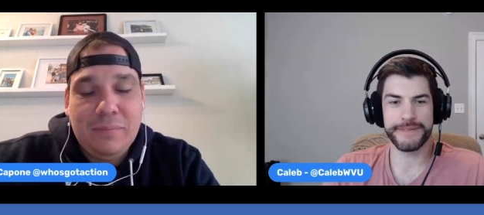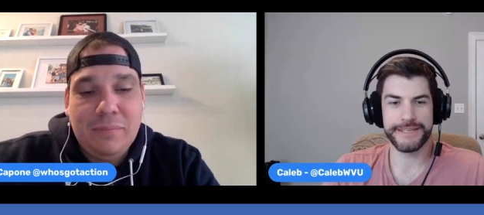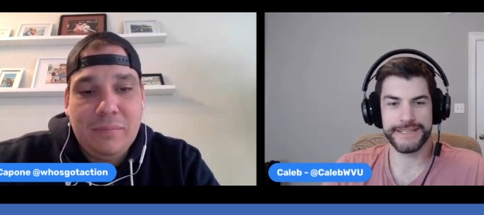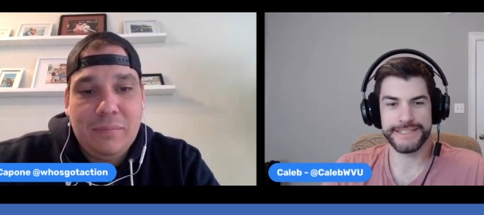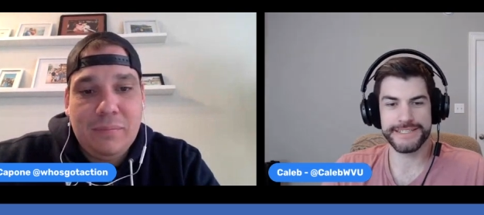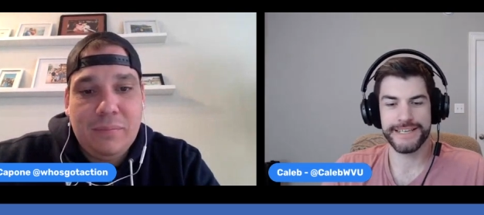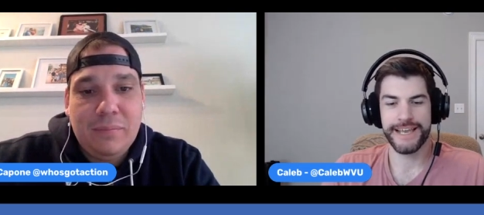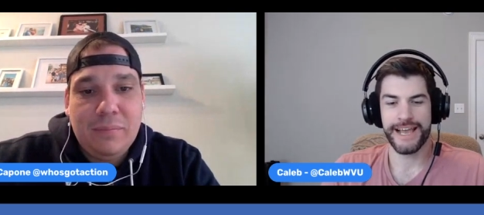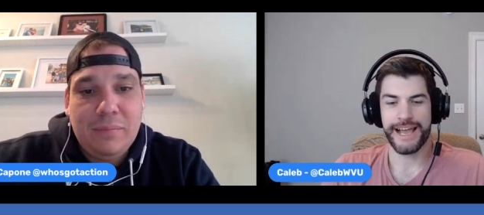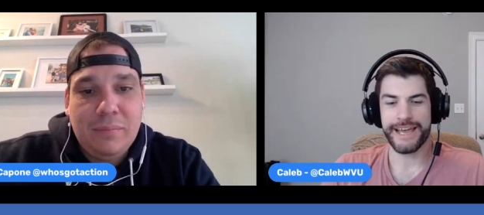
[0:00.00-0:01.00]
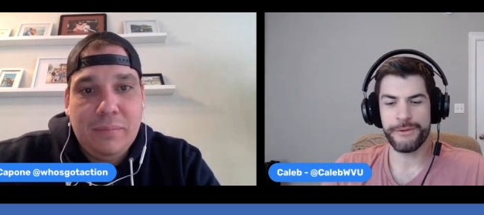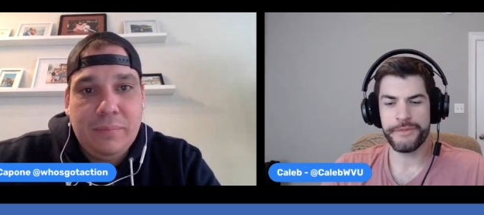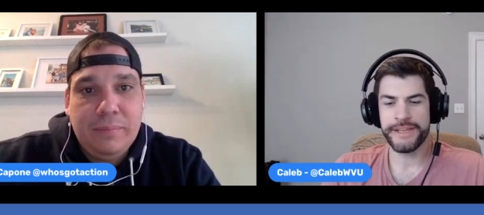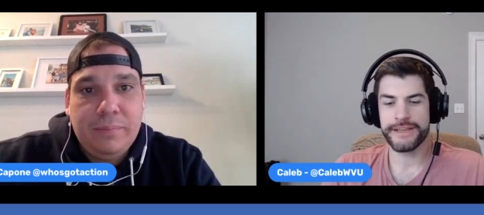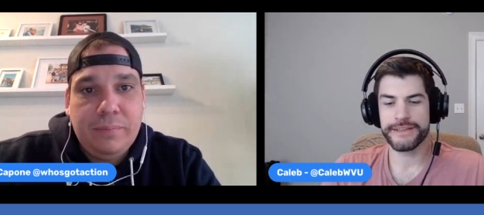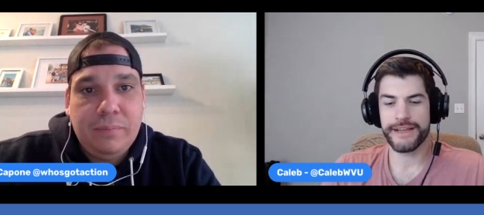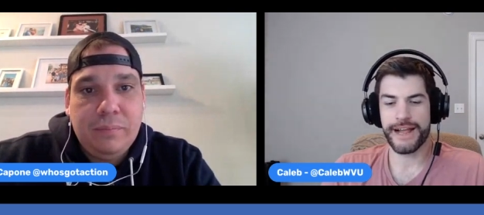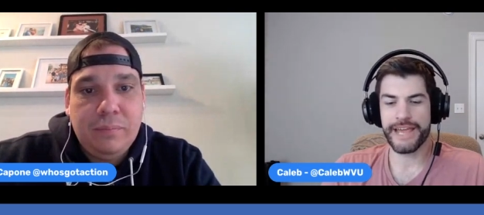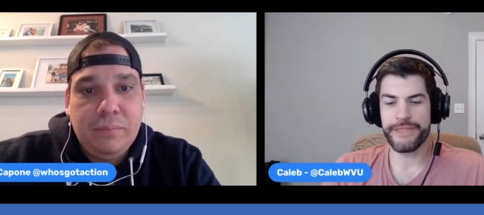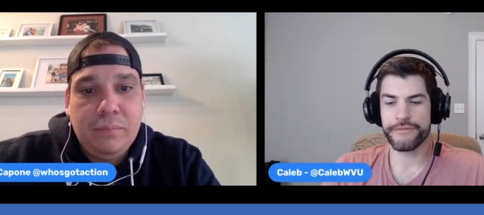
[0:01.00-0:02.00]
Speaker 1: because I don't think
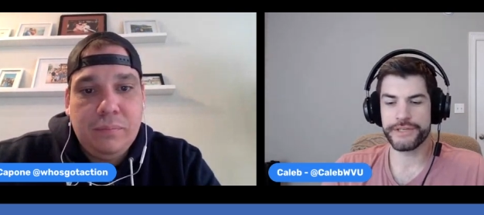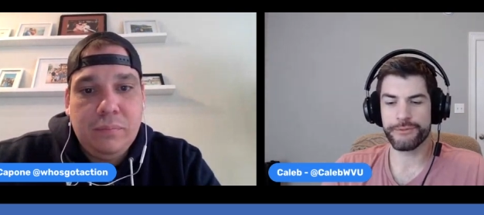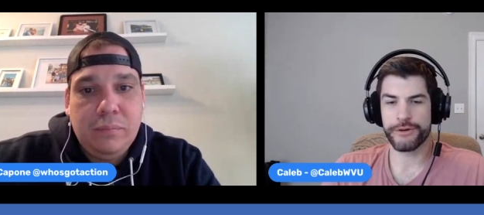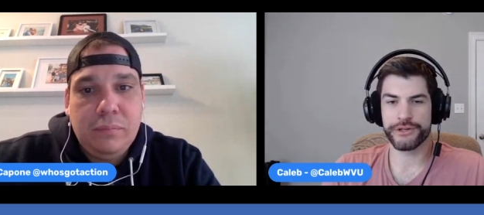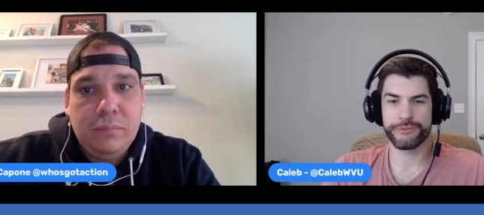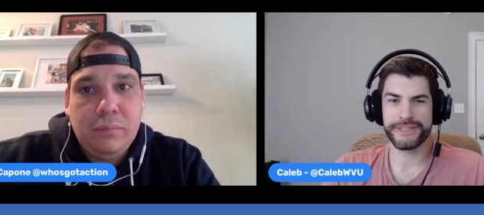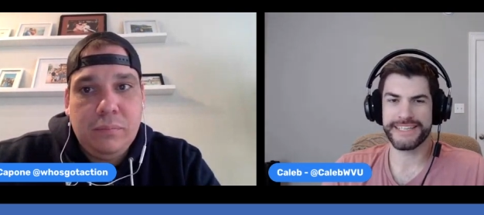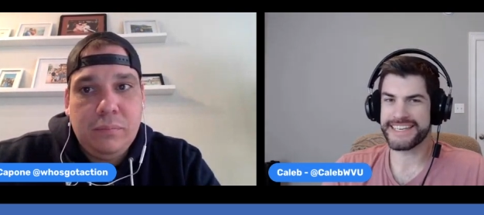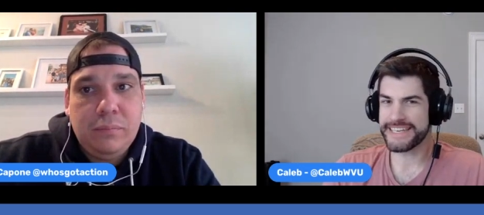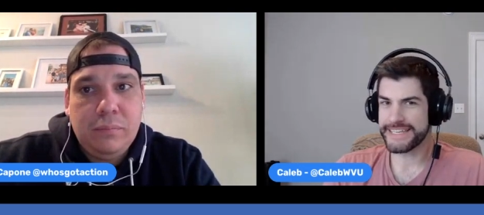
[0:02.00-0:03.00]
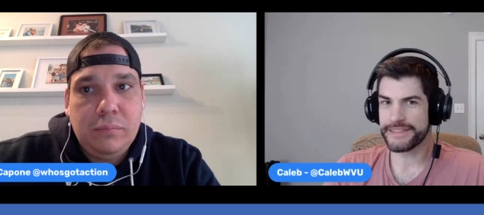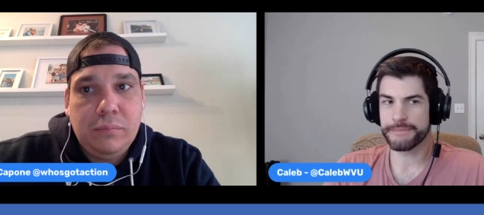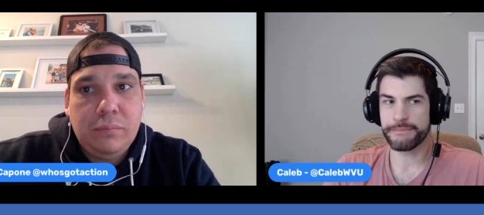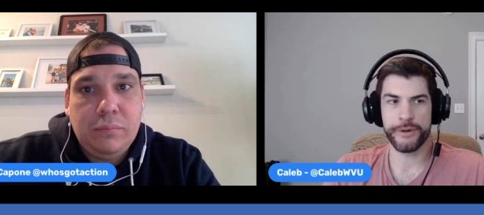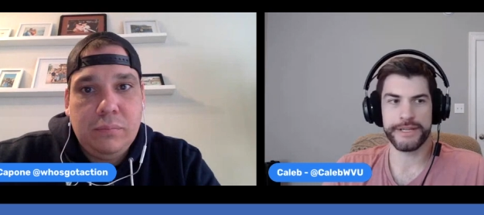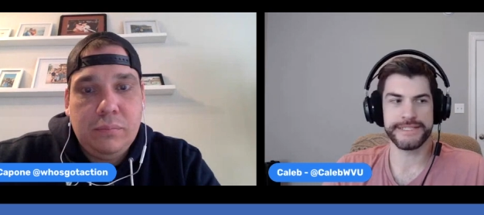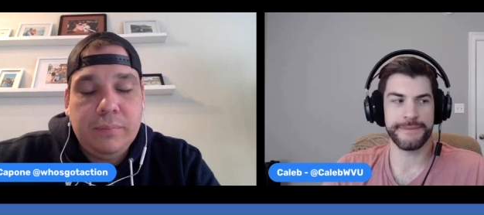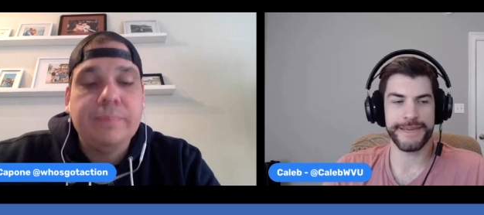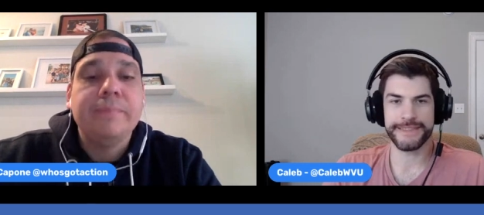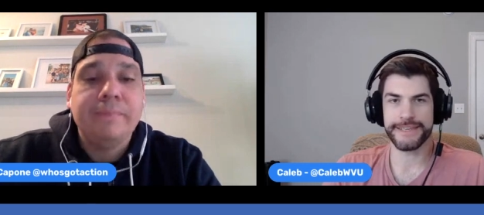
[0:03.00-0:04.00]
either of these runners really need the points
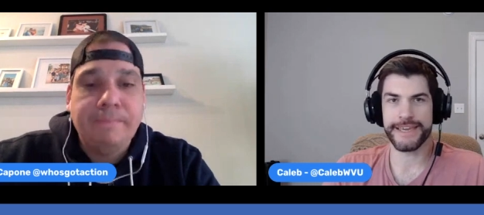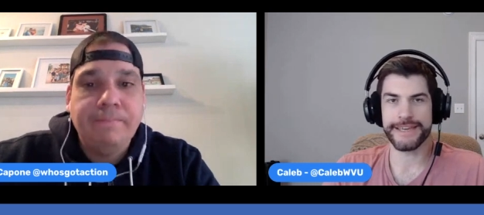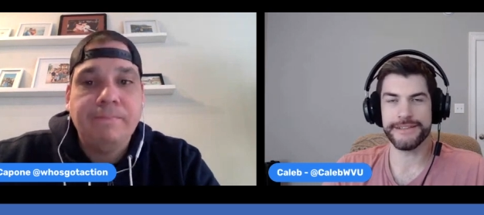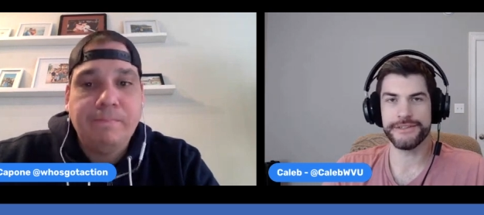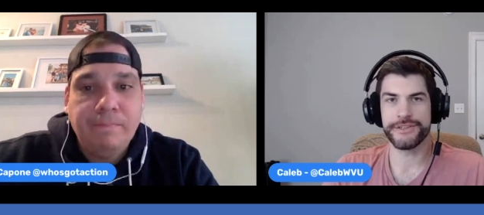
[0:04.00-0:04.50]
to make the gate.